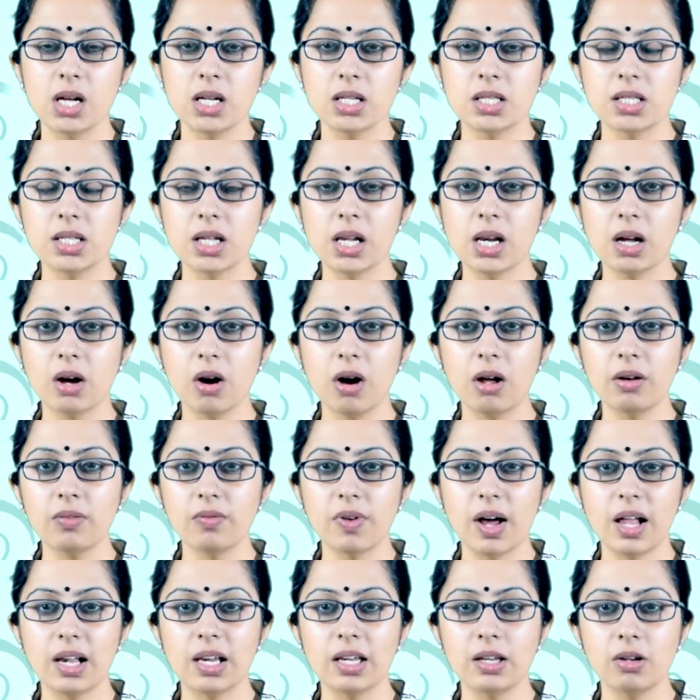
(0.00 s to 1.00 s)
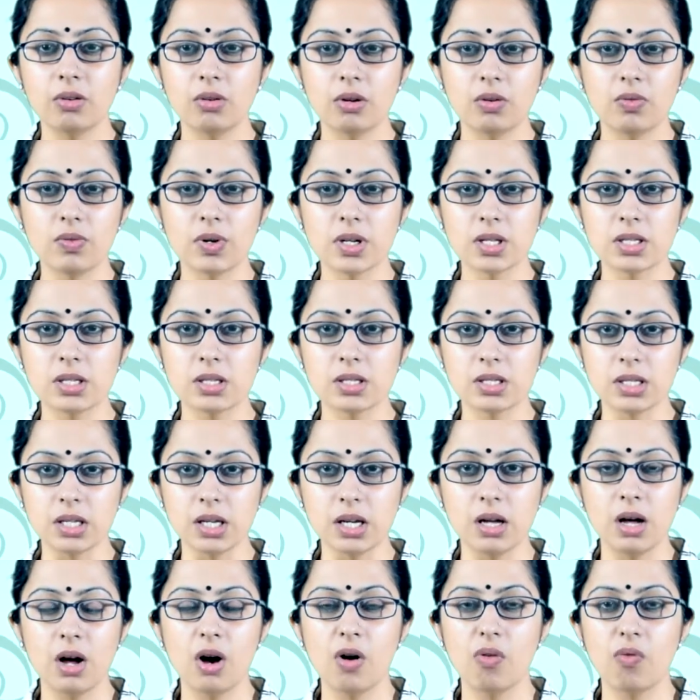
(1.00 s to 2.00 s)
Silicon Valley
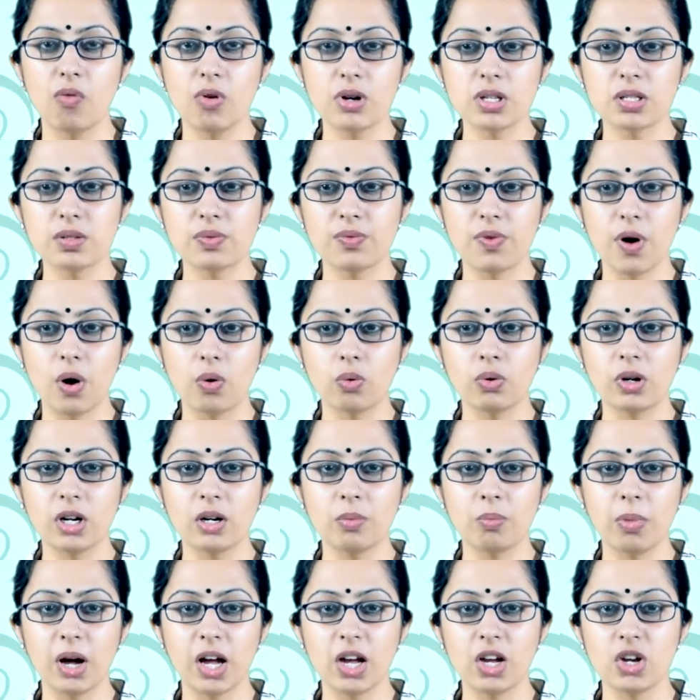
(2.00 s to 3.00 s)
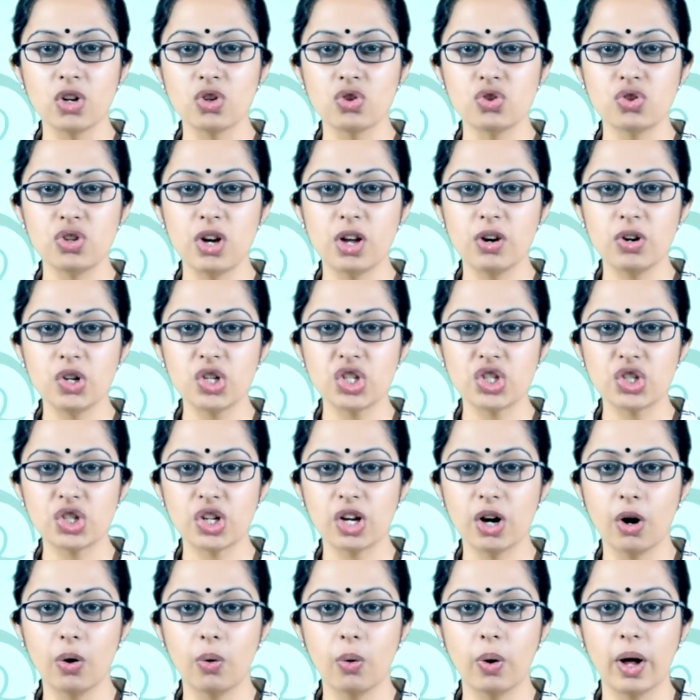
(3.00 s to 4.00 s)
University was founded by Jerry
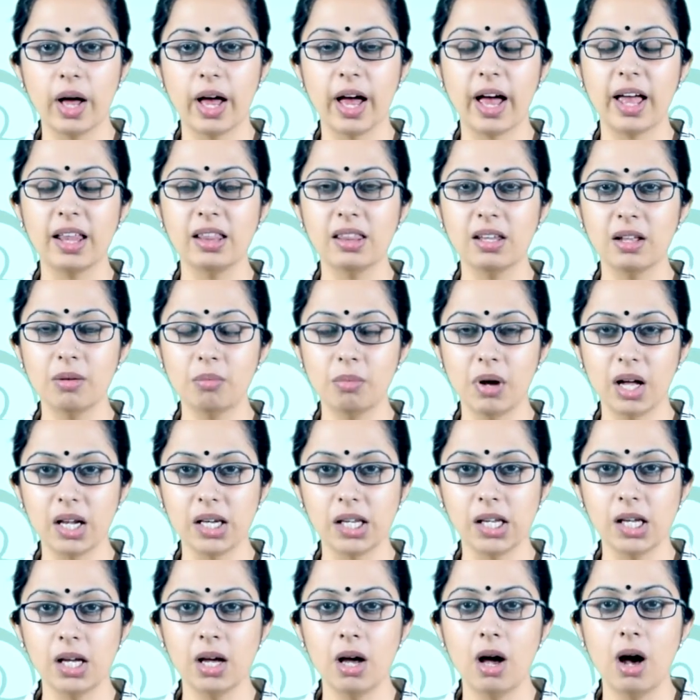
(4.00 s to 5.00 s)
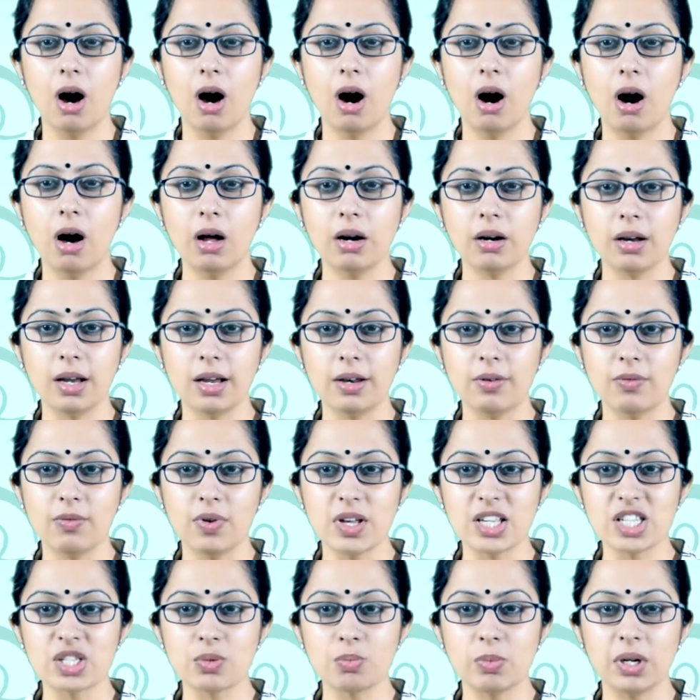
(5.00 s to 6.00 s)
Xiao, and the money or
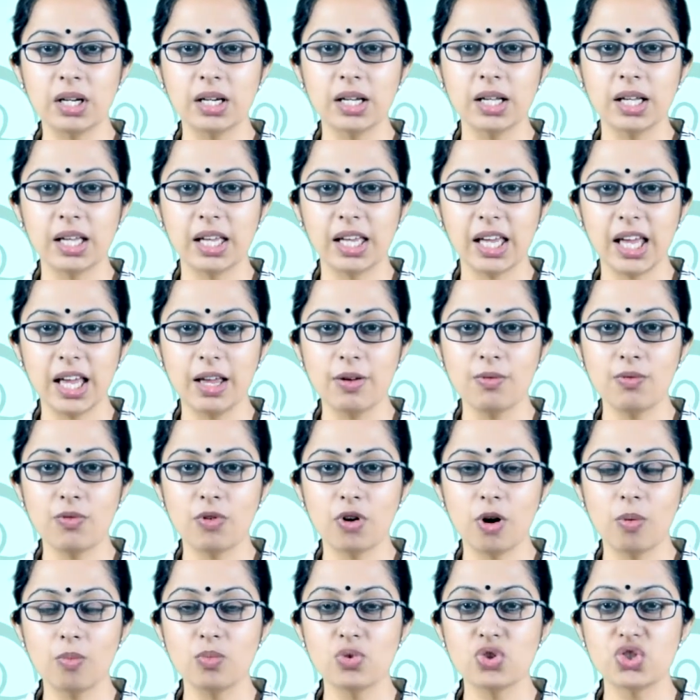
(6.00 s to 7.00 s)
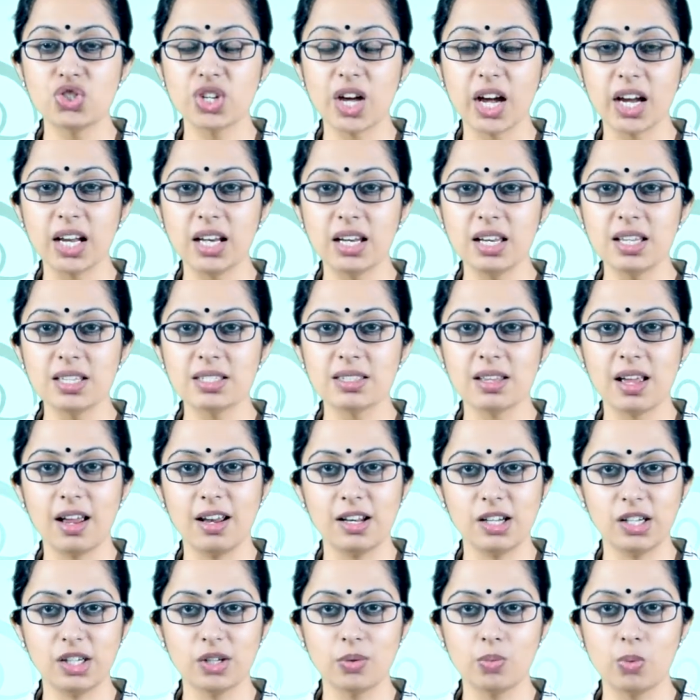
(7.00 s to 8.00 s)
investment came from Chinese
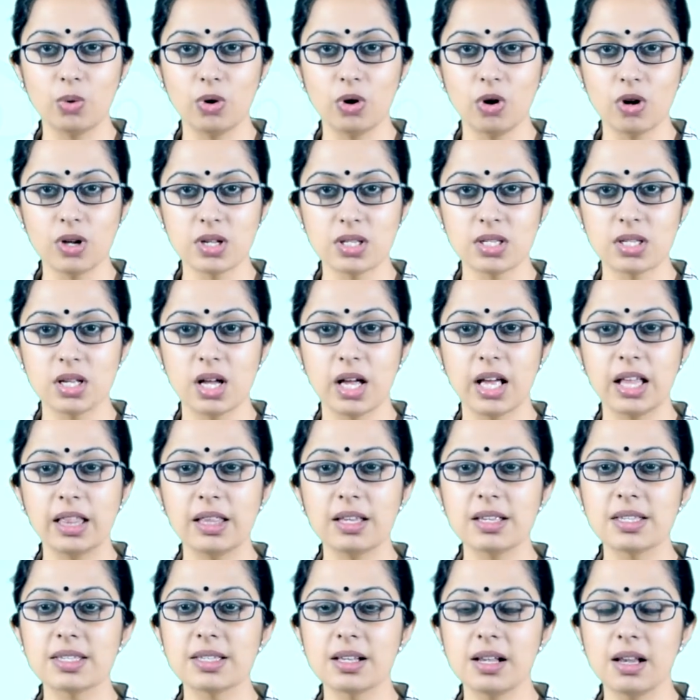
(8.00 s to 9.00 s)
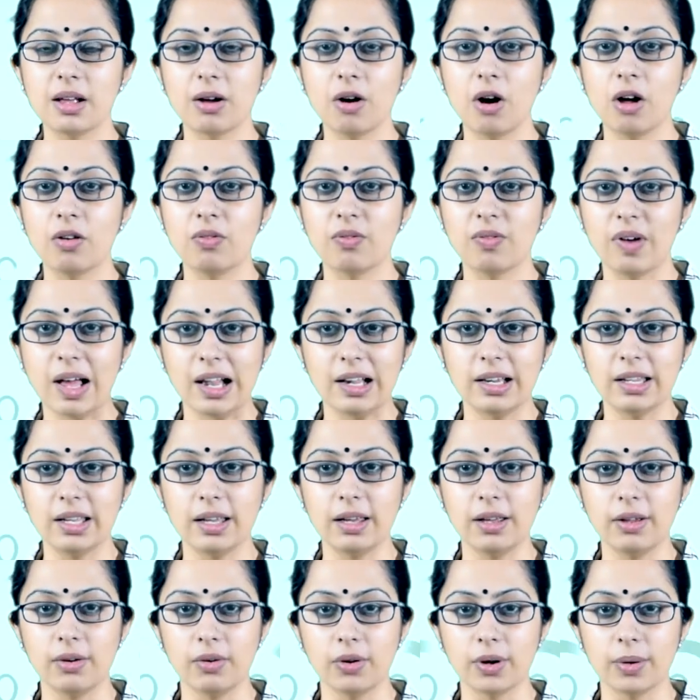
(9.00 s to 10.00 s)
entrepreneurs in the Silicon Valley
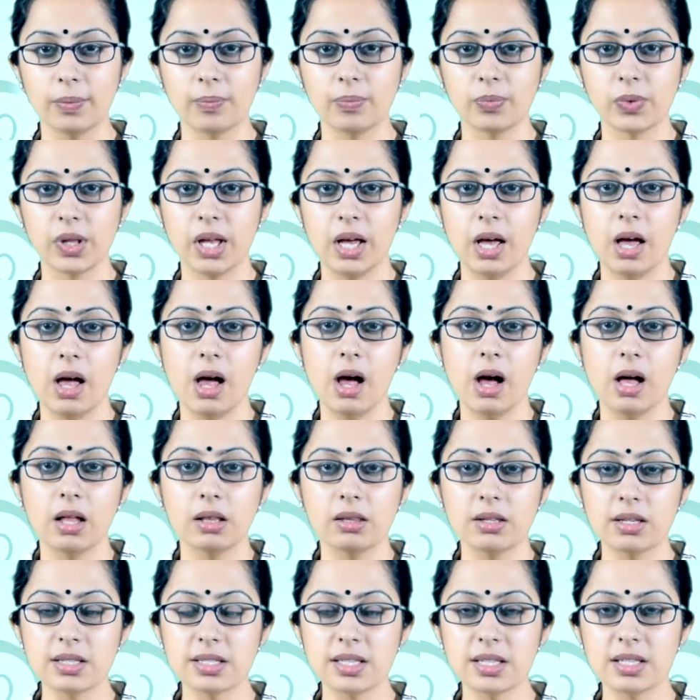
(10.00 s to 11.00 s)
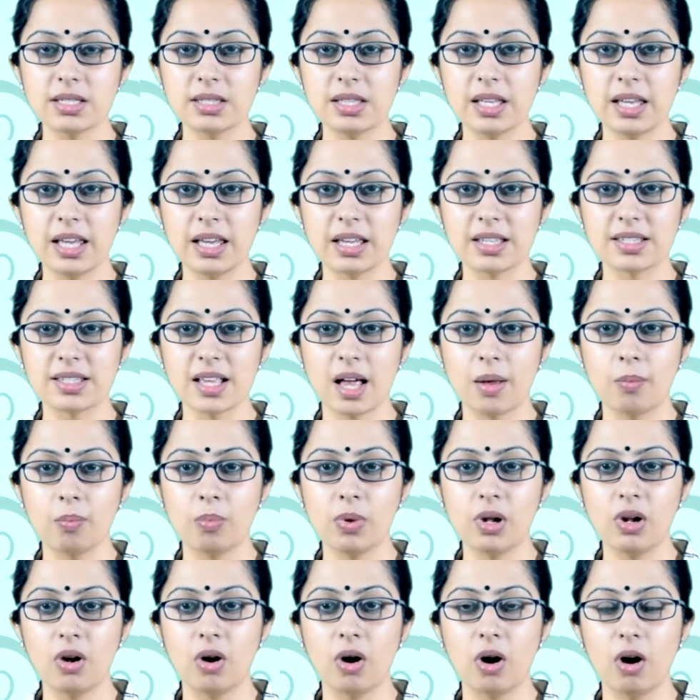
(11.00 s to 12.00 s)
area. This is the
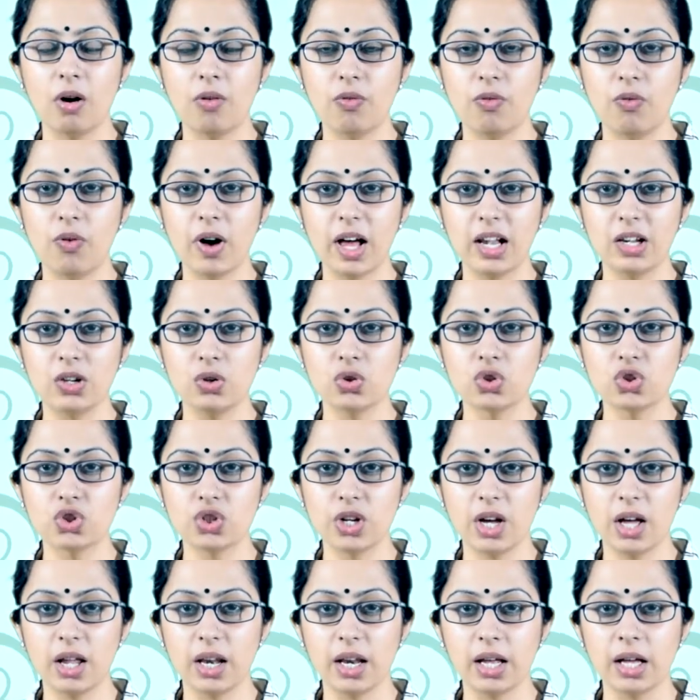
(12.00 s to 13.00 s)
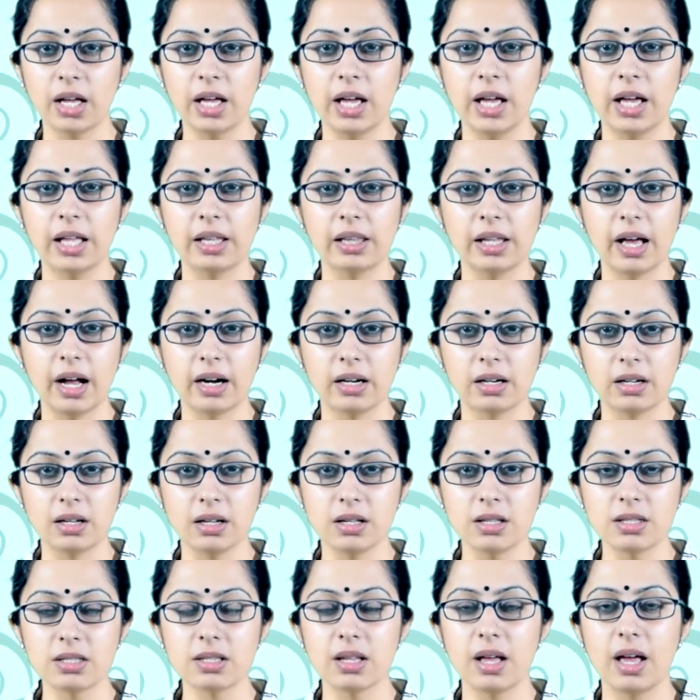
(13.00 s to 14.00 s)
example of value sharing, that
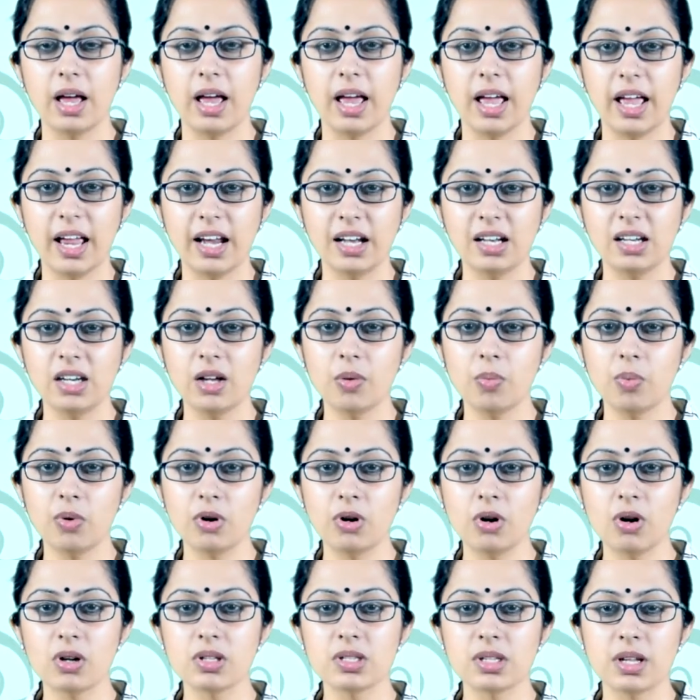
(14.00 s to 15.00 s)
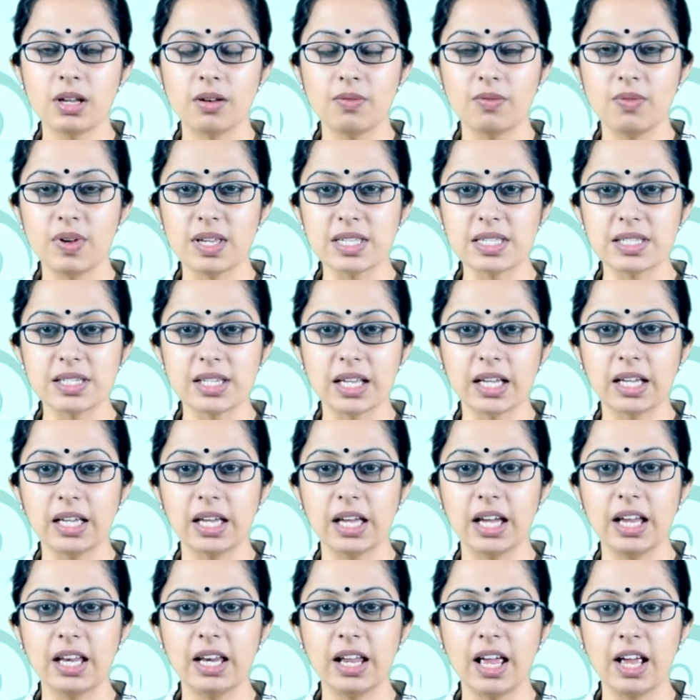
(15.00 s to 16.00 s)
is, entrepreneurs investing
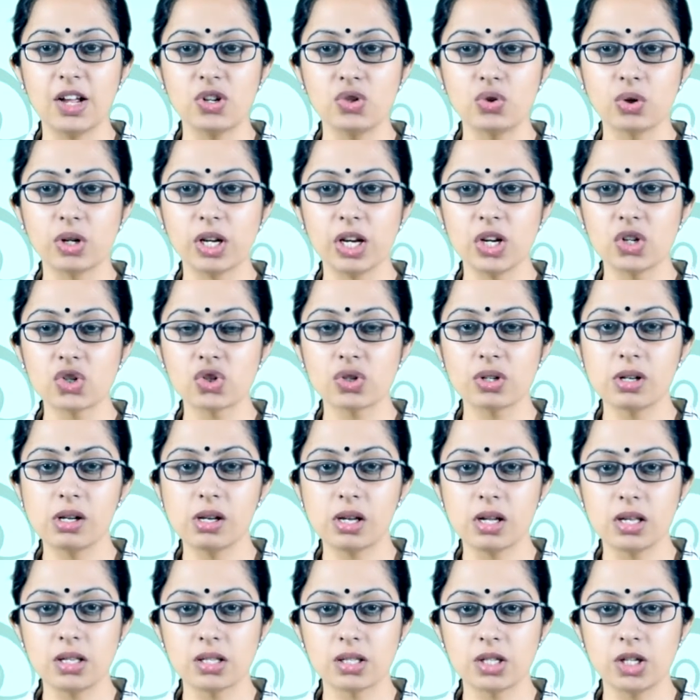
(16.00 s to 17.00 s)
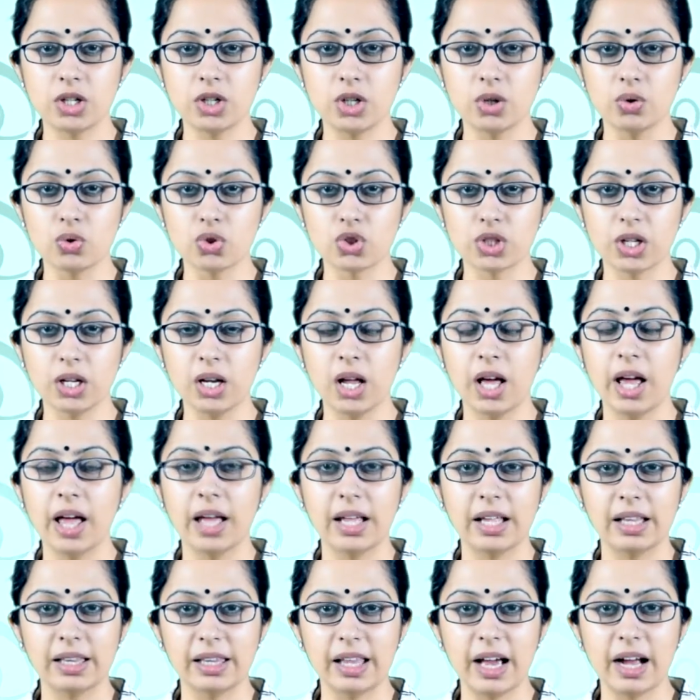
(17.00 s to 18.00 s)
in educational institution
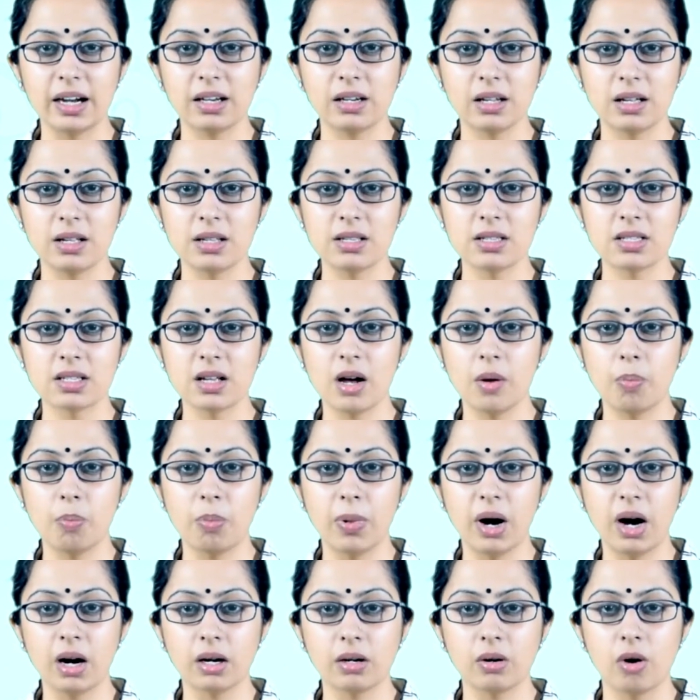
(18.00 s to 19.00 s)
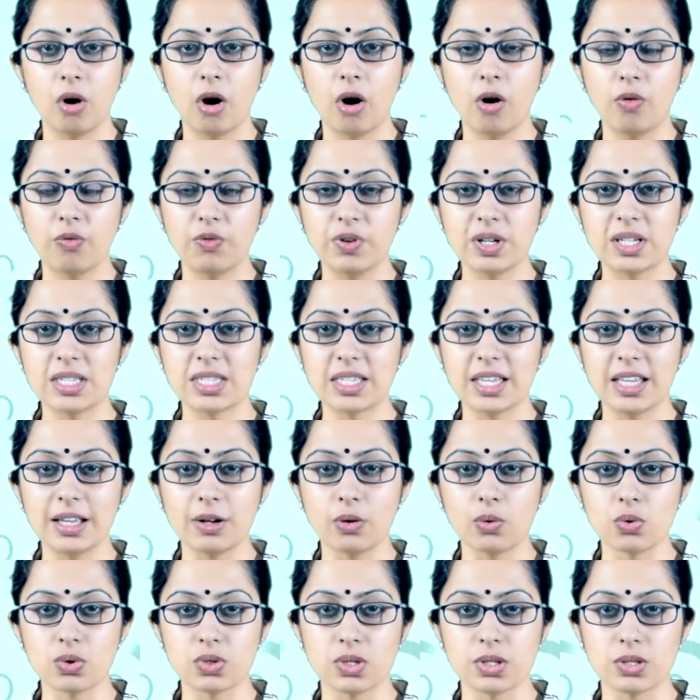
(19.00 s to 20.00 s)
that is a part of its
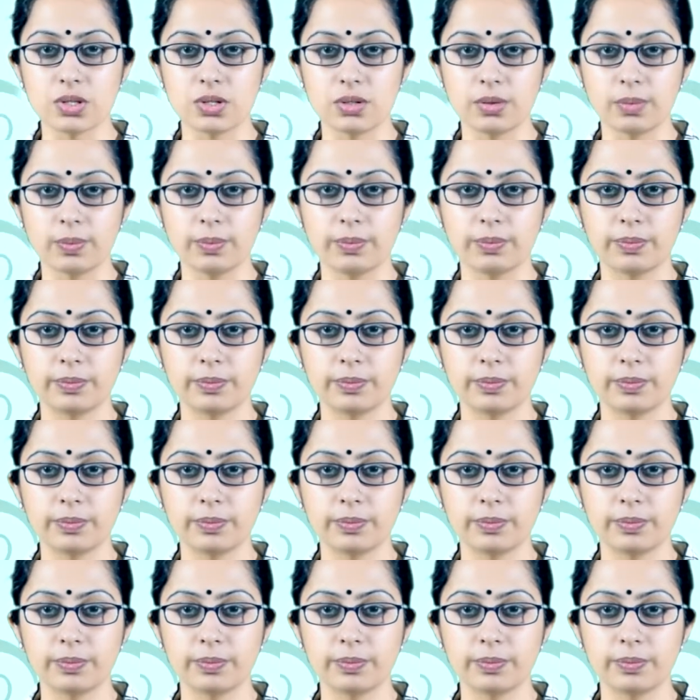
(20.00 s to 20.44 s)
ecosystem.